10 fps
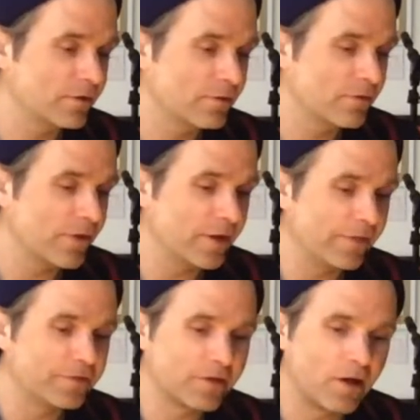that at
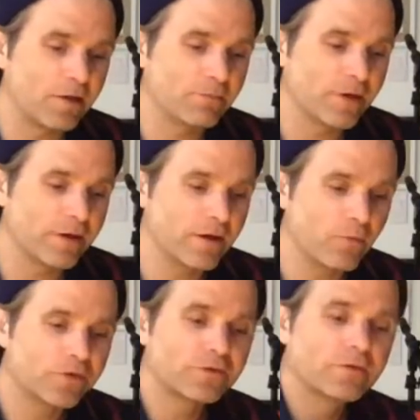the time I
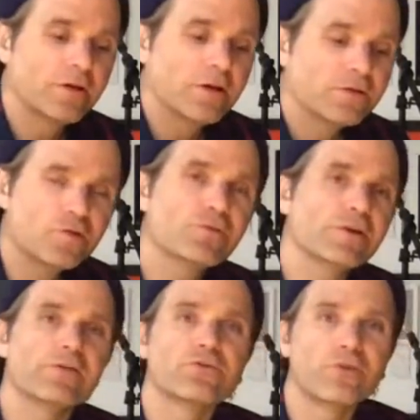wasn't super
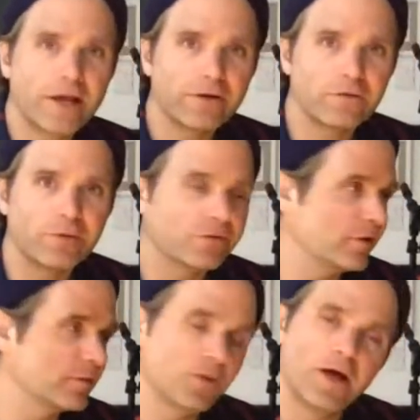into the records, but
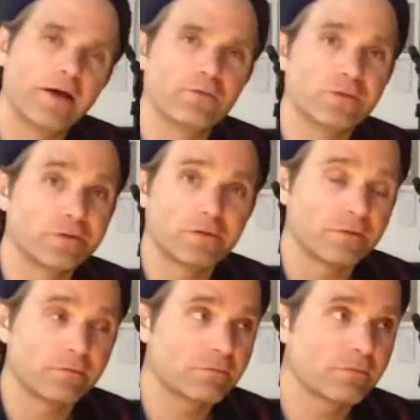seeing them live was just
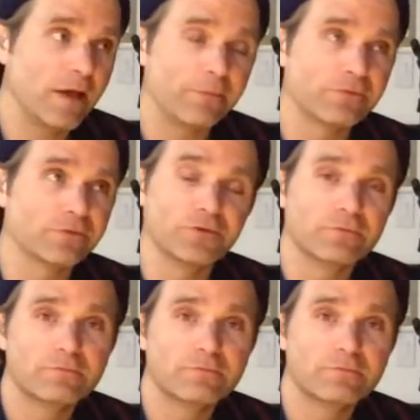an absolute